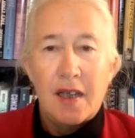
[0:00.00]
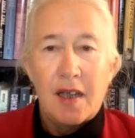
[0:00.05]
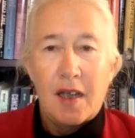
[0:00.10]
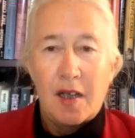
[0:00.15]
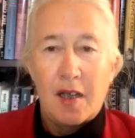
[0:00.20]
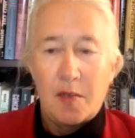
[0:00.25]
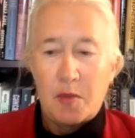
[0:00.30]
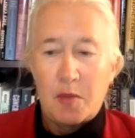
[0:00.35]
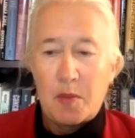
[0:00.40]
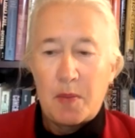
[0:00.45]

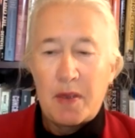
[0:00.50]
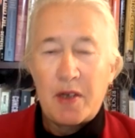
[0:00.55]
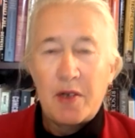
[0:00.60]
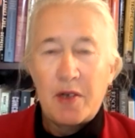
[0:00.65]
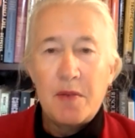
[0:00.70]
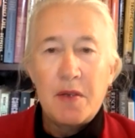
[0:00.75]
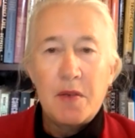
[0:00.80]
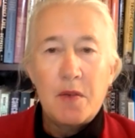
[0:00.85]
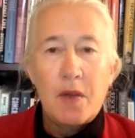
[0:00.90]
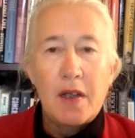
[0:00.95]
Uh, prepared
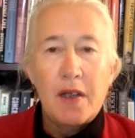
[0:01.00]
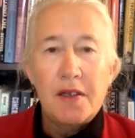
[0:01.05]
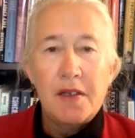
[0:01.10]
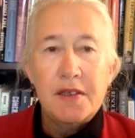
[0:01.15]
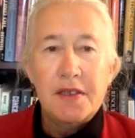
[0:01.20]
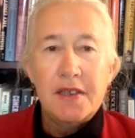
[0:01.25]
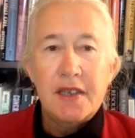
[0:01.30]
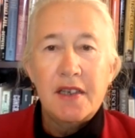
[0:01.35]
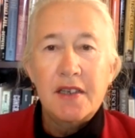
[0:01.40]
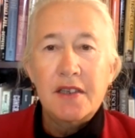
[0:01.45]
me well
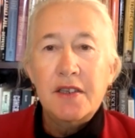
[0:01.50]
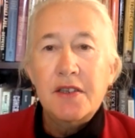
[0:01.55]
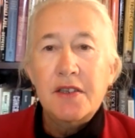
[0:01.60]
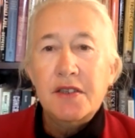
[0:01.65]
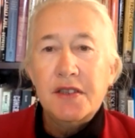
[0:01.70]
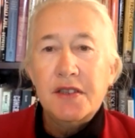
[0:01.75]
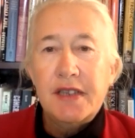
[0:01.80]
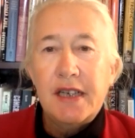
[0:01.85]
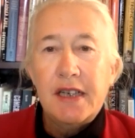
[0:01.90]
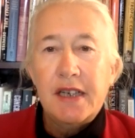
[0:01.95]
to
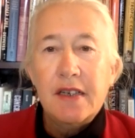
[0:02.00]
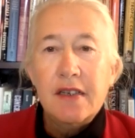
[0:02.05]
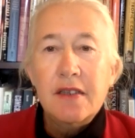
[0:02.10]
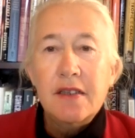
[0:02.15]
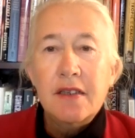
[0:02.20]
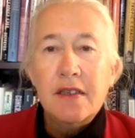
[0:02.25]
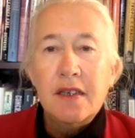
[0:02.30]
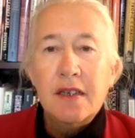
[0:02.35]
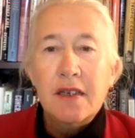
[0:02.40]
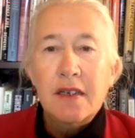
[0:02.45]

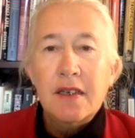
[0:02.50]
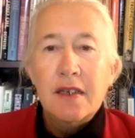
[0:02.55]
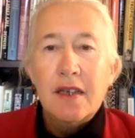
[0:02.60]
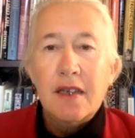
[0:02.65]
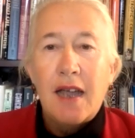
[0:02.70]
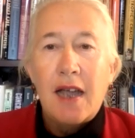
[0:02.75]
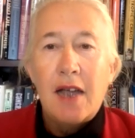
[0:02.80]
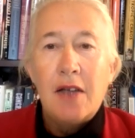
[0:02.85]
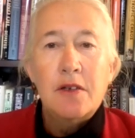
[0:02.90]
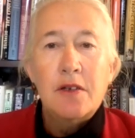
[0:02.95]
understand
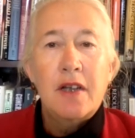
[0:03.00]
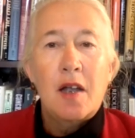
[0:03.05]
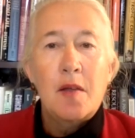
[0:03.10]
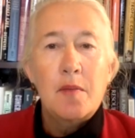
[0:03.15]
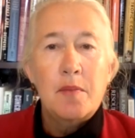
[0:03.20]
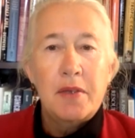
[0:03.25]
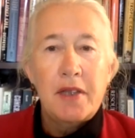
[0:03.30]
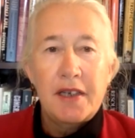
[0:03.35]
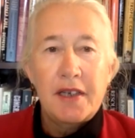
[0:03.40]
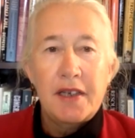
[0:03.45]
how
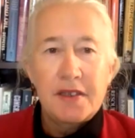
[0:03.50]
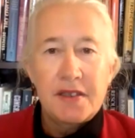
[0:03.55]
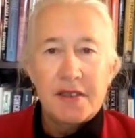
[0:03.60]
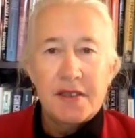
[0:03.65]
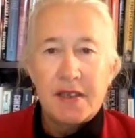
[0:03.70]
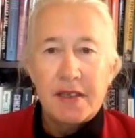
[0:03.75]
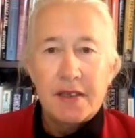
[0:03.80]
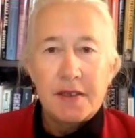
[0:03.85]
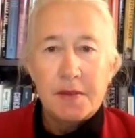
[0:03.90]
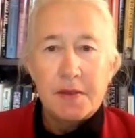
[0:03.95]
complex
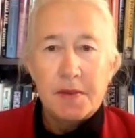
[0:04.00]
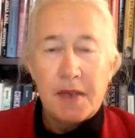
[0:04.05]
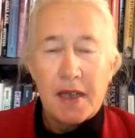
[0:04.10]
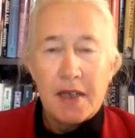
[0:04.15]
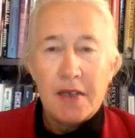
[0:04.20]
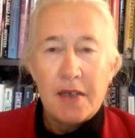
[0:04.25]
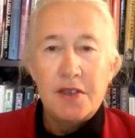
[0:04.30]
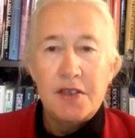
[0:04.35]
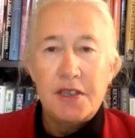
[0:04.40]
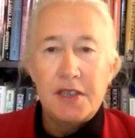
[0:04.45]
the
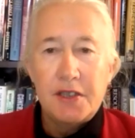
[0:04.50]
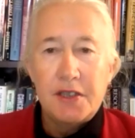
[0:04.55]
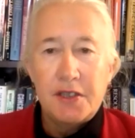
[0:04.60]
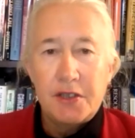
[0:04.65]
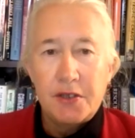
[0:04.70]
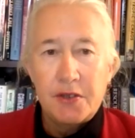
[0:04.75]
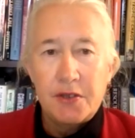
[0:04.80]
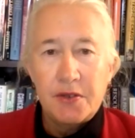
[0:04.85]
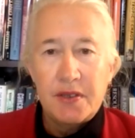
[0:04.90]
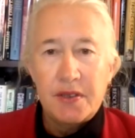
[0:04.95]
energy
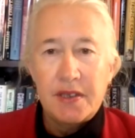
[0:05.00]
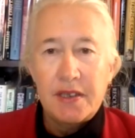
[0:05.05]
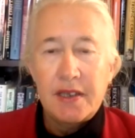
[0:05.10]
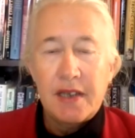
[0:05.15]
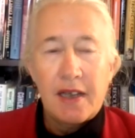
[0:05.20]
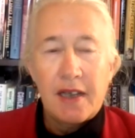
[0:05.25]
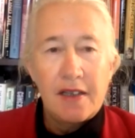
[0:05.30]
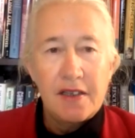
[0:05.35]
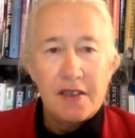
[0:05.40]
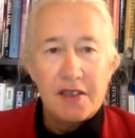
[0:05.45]
issues,
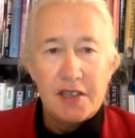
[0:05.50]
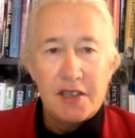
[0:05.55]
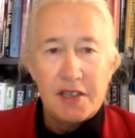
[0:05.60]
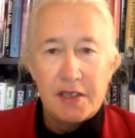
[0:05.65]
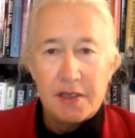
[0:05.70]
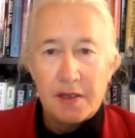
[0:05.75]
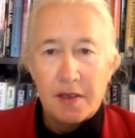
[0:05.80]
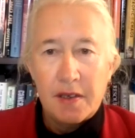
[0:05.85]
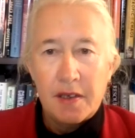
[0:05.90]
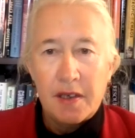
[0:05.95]

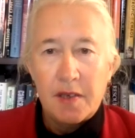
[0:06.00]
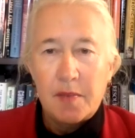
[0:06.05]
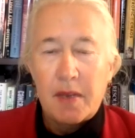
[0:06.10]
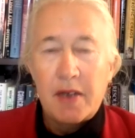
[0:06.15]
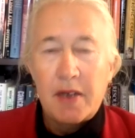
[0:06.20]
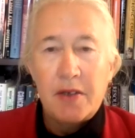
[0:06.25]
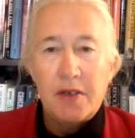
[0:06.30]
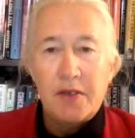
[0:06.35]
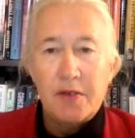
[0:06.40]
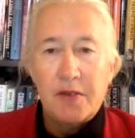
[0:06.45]
ecology,
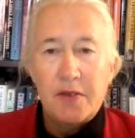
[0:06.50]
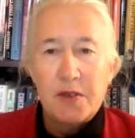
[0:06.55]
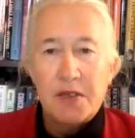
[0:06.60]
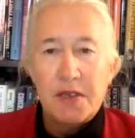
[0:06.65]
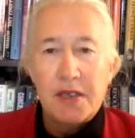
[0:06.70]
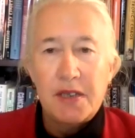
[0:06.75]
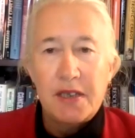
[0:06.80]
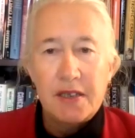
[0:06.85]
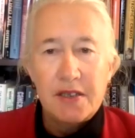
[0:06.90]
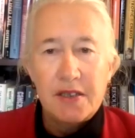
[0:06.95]

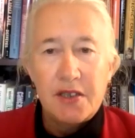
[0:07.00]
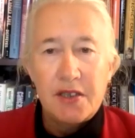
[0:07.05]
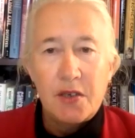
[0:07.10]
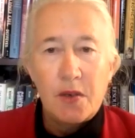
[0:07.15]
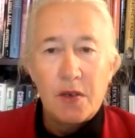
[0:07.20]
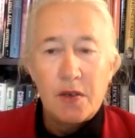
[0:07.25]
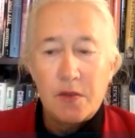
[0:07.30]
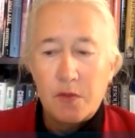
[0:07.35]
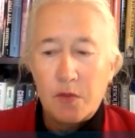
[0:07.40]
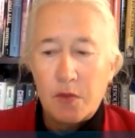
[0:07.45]
biodiversity, and so
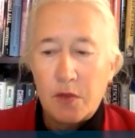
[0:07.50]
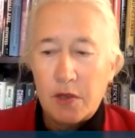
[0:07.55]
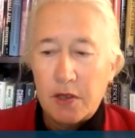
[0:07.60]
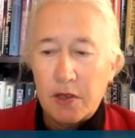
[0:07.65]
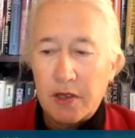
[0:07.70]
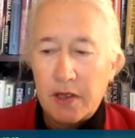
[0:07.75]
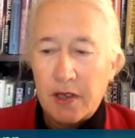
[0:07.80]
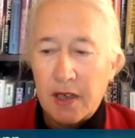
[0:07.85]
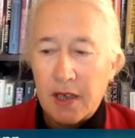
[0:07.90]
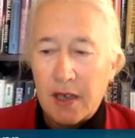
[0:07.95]
on
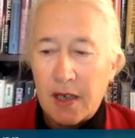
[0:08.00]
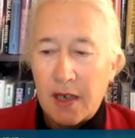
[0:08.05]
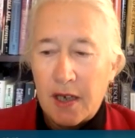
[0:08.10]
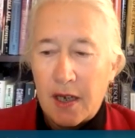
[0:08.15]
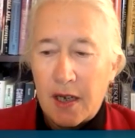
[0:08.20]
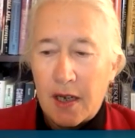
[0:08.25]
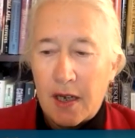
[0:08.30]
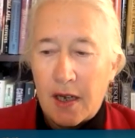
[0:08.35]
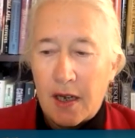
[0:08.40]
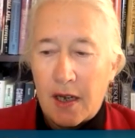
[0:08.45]
were.
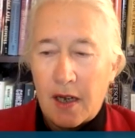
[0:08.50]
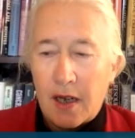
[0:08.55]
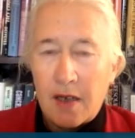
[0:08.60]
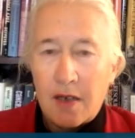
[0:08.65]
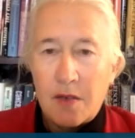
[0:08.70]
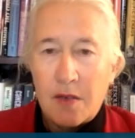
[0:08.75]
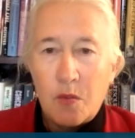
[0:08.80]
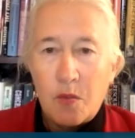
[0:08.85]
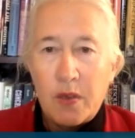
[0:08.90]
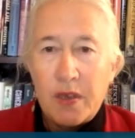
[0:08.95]

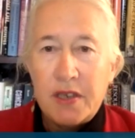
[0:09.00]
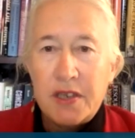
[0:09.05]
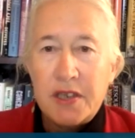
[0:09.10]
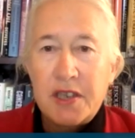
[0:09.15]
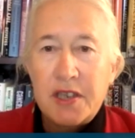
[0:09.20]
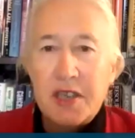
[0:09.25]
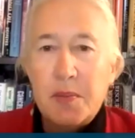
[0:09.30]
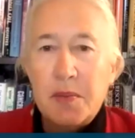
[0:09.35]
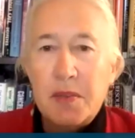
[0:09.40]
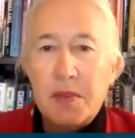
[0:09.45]
Uh, we
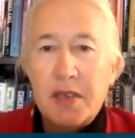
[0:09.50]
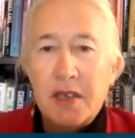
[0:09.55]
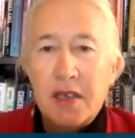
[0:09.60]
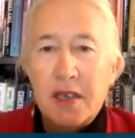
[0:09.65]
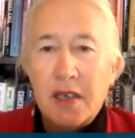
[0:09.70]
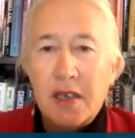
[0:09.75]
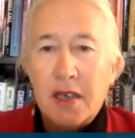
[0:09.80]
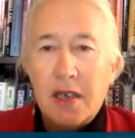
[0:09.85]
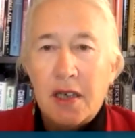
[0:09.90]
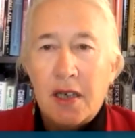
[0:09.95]
shipped
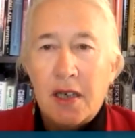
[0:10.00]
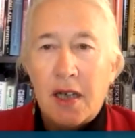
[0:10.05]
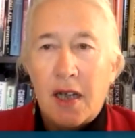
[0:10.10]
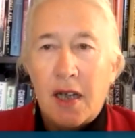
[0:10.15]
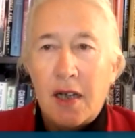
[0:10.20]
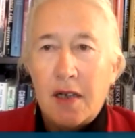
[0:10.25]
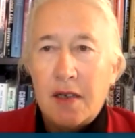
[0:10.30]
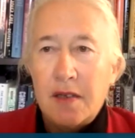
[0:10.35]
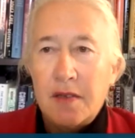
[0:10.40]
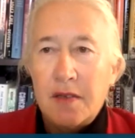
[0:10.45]

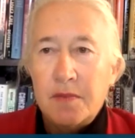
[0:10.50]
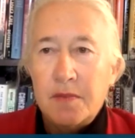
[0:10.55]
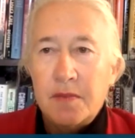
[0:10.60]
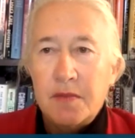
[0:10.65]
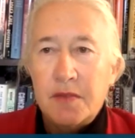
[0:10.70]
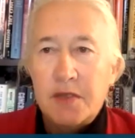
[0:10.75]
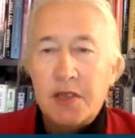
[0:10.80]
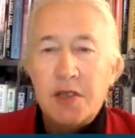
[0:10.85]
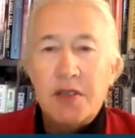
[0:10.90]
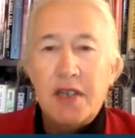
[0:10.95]
uh,
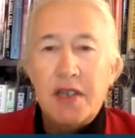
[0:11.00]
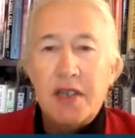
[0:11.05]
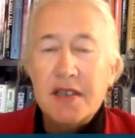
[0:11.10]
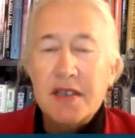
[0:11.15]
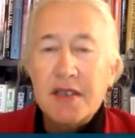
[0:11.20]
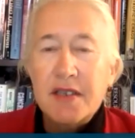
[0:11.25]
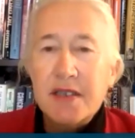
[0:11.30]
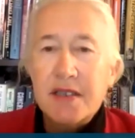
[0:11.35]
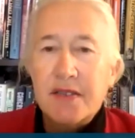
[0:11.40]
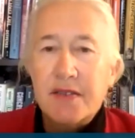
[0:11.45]
to
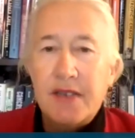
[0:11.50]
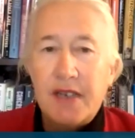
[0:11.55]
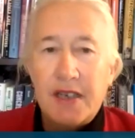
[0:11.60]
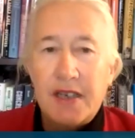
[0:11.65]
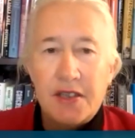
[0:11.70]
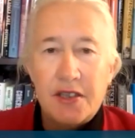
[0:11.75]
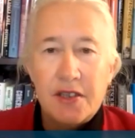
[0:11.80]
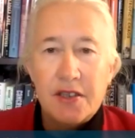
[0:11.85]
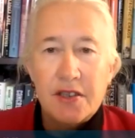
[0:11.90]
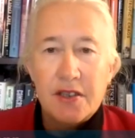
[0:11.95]
dozens of
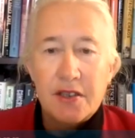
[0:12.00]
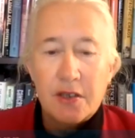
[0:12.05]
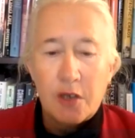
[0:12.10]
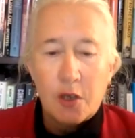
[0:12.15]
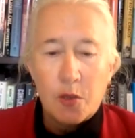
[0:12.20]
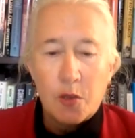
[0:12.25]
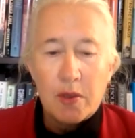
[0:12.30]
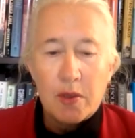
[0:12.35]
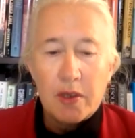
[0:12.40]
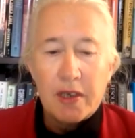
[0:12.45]
nations
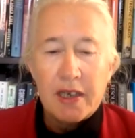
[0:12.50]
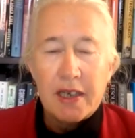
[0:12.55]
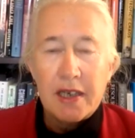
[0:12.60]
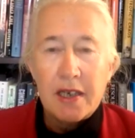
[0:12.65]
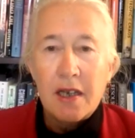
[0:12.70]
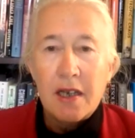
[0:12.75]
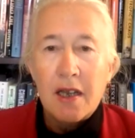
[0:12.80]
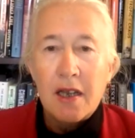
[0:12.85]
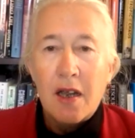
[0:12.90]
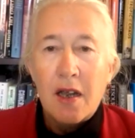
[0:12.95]
globally
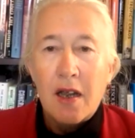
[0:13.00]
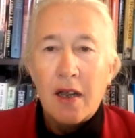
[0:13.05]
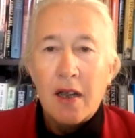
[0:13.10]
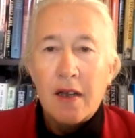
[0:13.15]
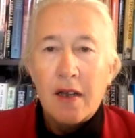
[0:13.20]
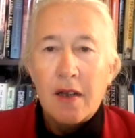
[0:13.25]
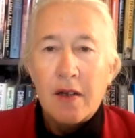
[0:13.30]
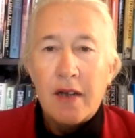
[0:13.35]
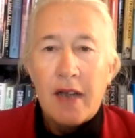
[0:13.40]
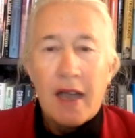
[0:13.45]

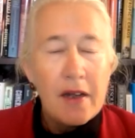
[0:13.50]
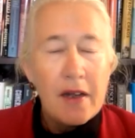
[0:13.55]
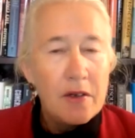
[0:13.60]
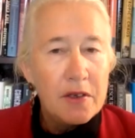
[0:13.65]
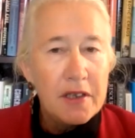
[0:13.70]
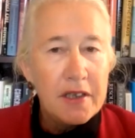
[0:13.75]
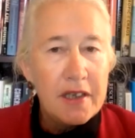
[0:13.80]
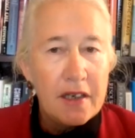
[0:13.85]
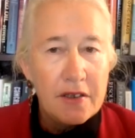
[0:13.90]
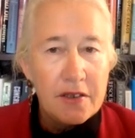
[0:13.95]
not
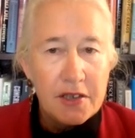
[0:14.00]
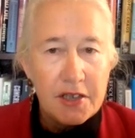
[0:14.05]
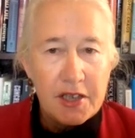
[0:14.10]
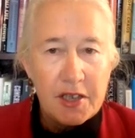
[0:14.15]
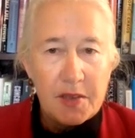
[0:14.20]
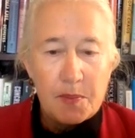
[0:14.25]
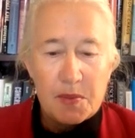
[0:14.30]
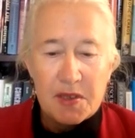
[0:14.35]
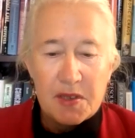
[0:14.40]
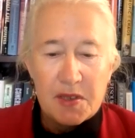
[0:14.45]
only on
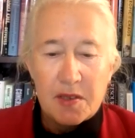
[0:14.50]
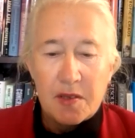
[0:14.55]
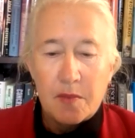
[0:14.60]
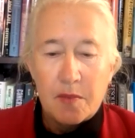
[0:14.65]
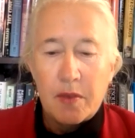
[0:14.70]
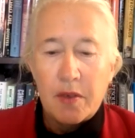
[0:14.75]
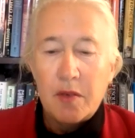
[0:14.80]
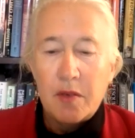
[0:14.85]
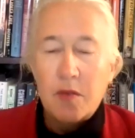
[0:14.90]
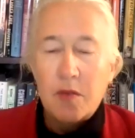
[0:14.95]
ships,
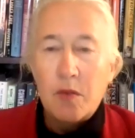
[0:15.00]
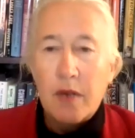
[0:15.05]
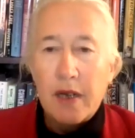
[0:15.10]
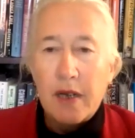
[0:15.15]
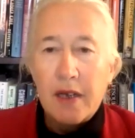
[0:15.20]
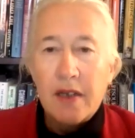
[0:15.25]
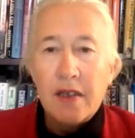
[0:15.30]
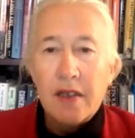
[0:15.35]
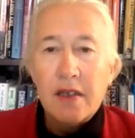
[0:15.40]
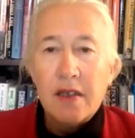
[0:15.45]
but
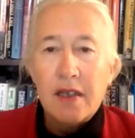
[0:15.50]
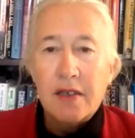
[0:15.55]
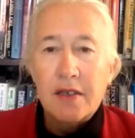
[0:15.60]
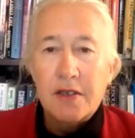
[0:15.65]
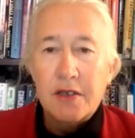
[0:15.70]
rail and